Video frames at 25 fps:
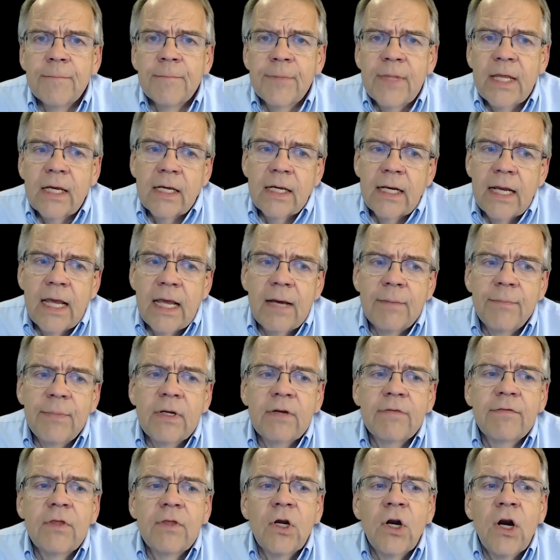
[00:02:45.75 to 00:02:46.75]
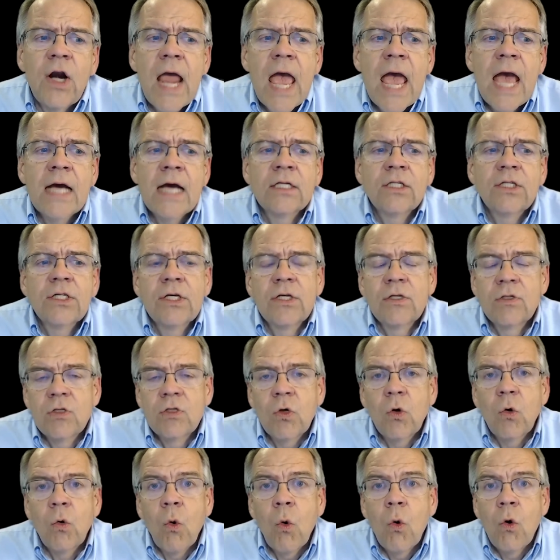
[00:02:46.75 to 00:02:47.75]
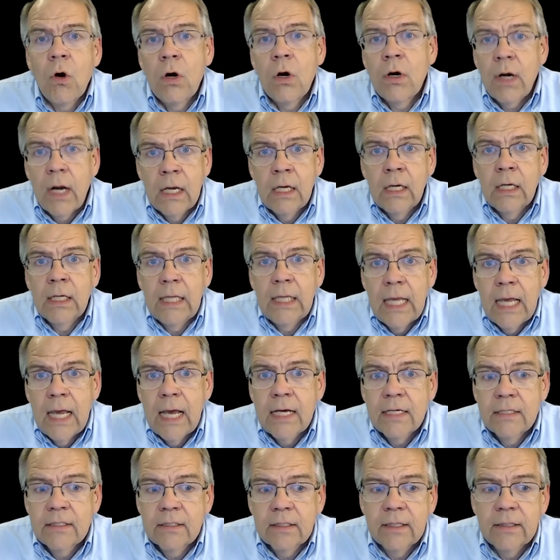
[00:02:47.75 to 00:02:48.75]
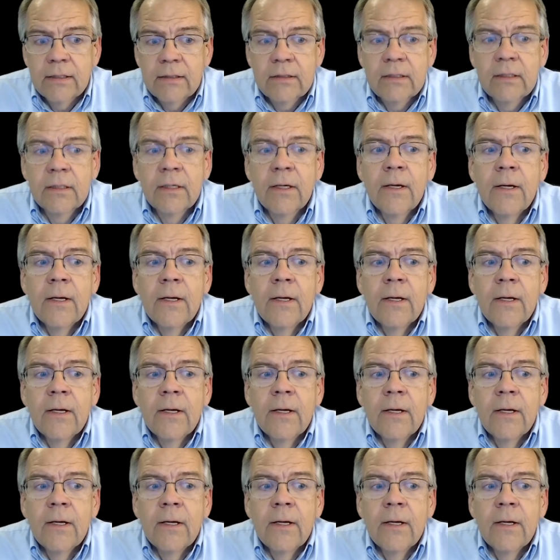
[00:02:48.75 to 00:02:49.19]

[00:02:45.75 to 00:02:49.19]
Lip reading: That can happen if there are ashes or a casket.